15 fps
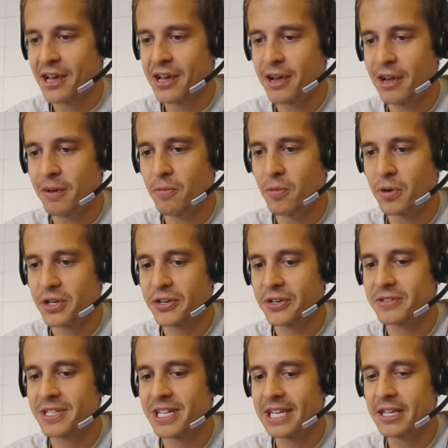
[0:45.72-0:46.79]
uh, we're
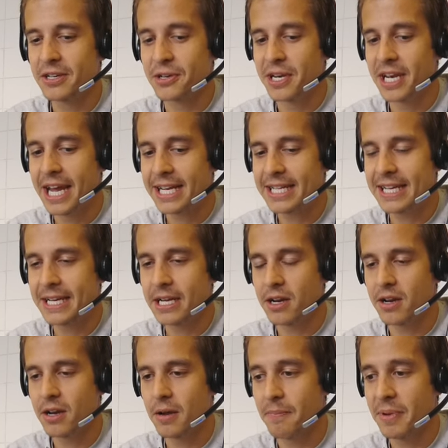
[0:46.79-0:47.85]
currently connecting
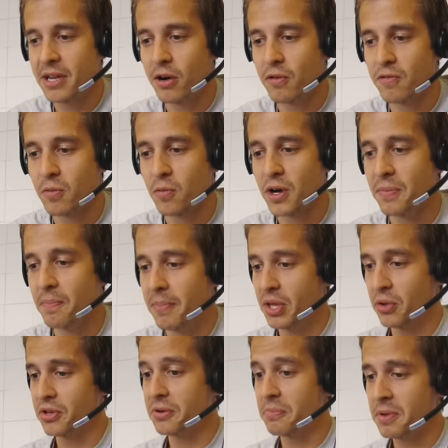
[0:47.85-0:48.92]
a bit over 1
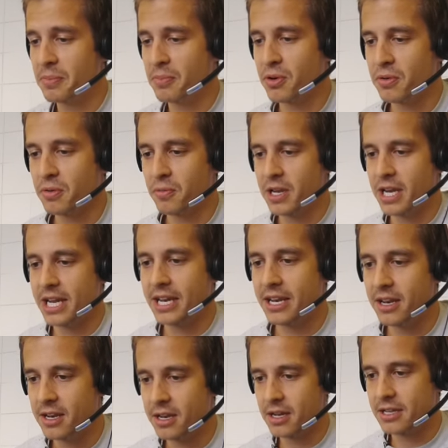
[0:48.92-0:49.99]
billion people
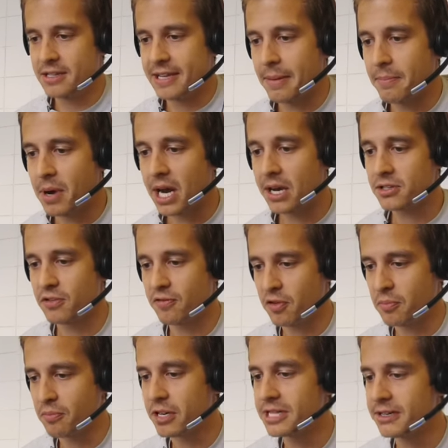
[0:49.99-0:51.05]
within 10 miles of a
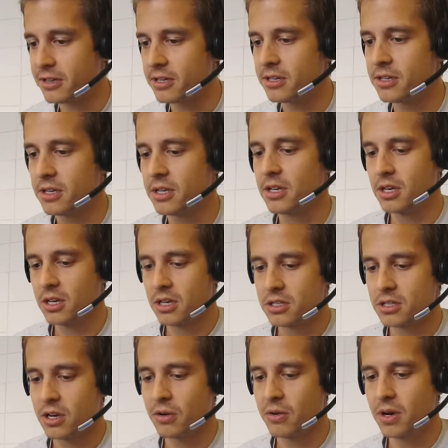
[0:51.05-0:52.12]
printer.
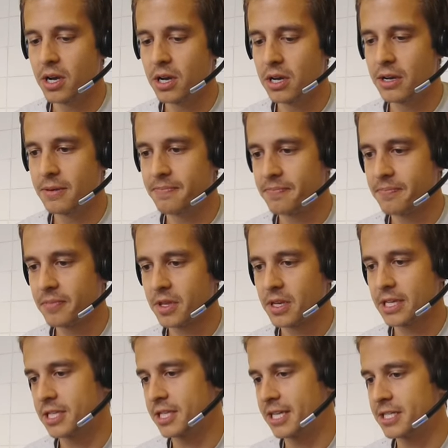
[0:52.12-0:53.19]
So um,
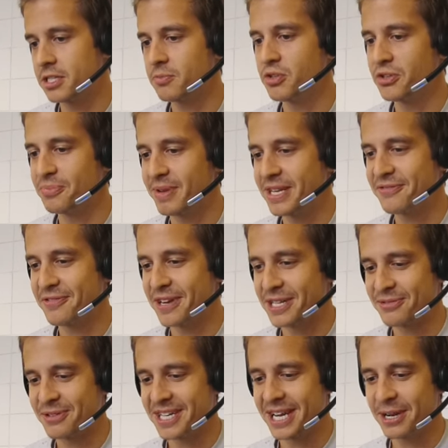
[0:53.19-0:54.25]
it's a distributed
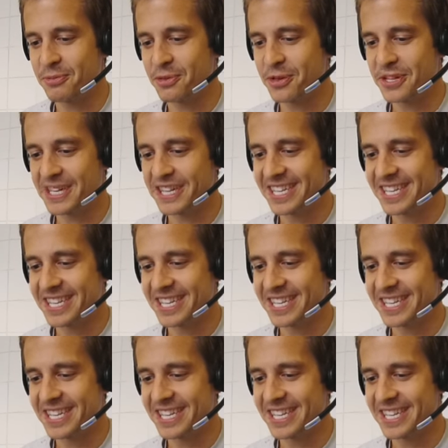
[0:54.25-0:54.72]
manufacturing network.